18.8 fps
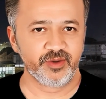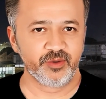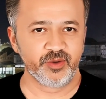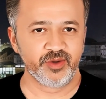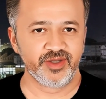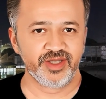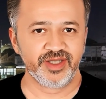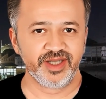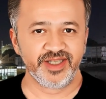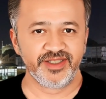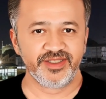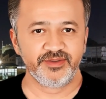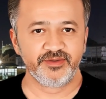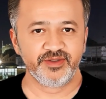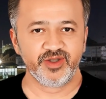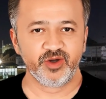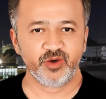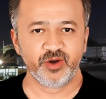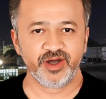which sells
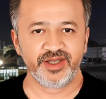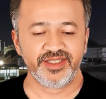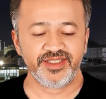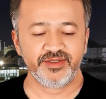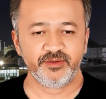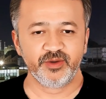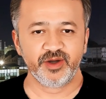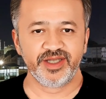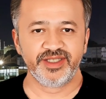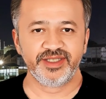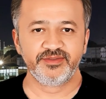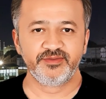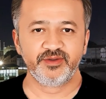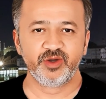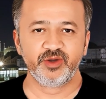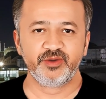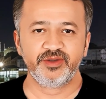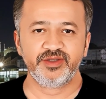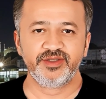for twice the price of
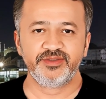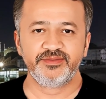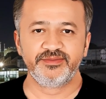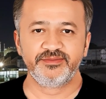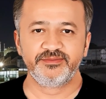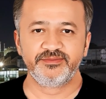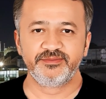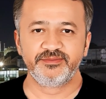gold.